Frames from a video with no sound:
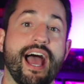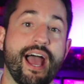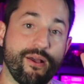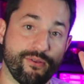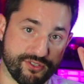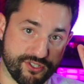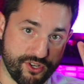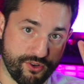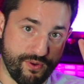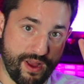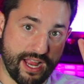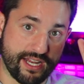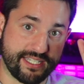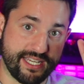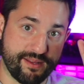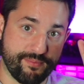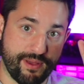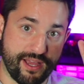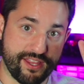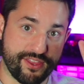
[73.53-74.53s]
I was
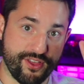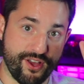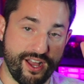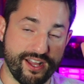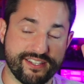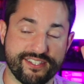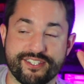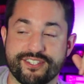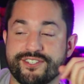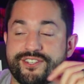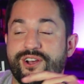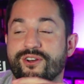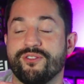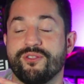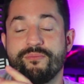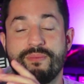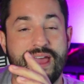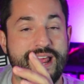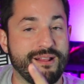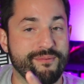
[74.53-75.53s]
correct in my thoughts. So
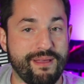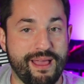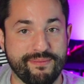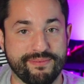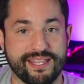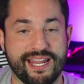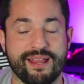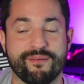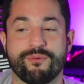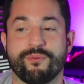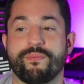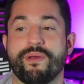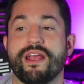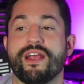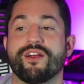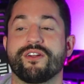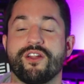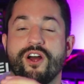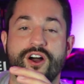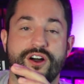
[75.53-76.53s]
the battle map that I
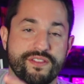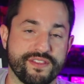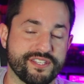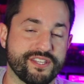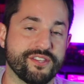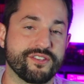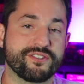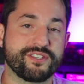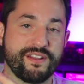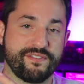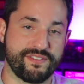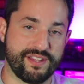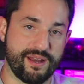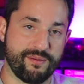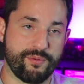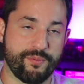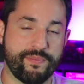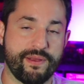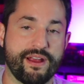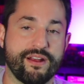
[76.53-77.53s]
prepared, all this other stuff that I
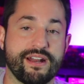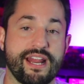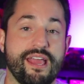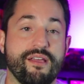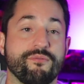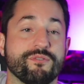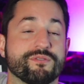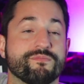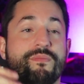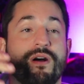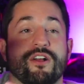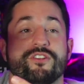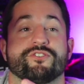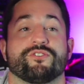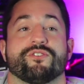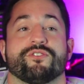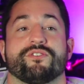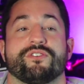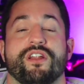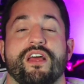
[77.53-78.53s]
prepared, it was
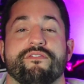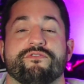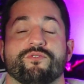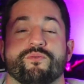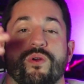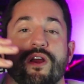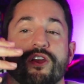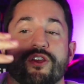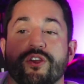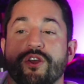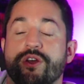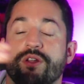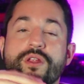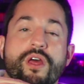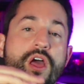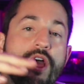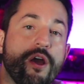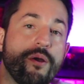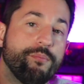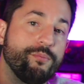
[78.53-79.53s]
modular enough to where I
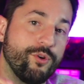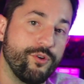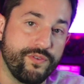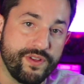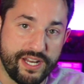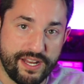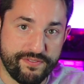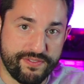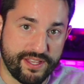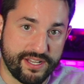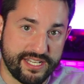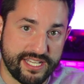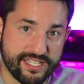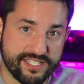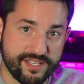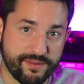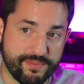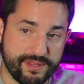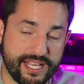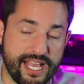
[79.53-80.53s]
could move it if they
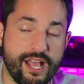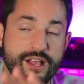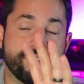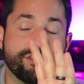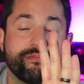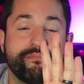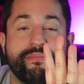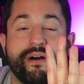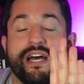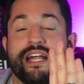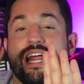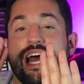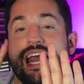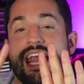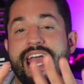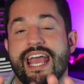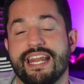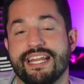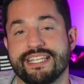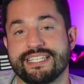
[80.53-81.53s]
did something else, but I
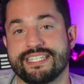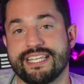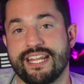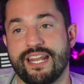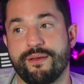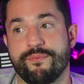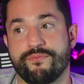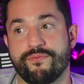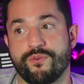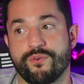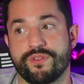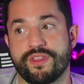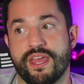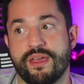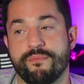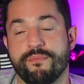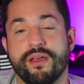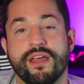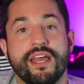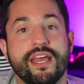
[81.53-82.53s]
had it set up for
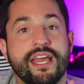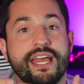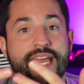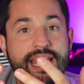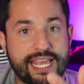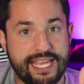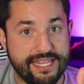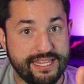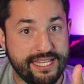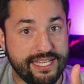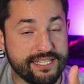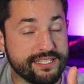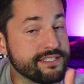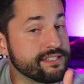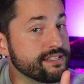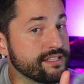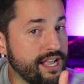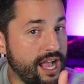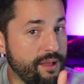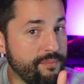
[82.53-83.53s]
them in
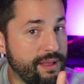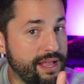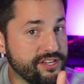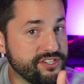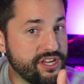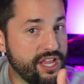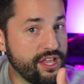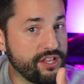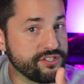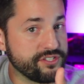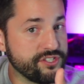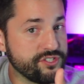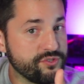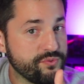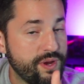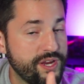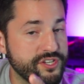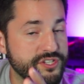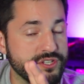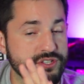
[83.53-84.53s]
this combat challenge
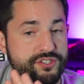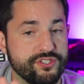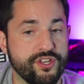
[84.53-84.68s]
situation.